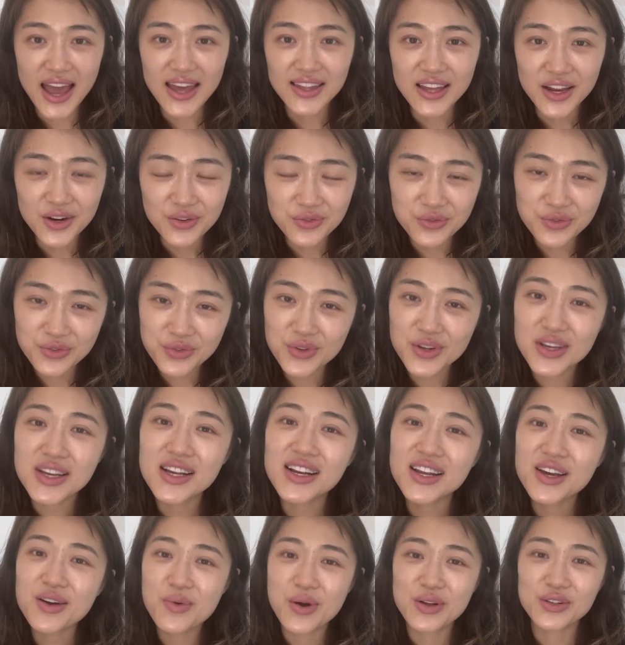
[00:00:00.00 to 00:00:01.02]
and I
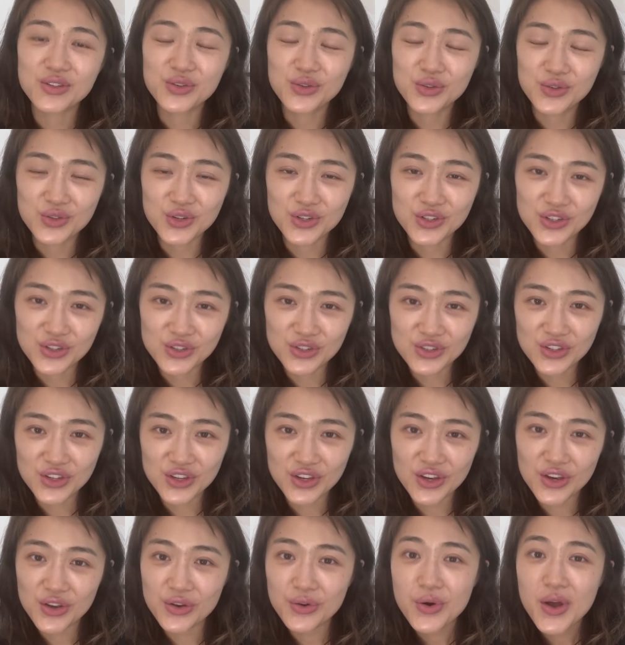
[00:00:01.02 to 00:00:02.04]
really want to introduce to
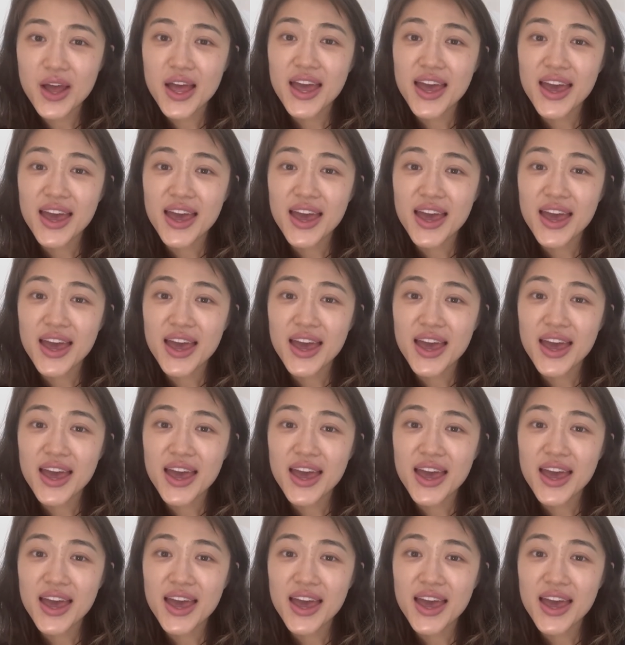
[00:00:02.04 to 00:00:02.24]
you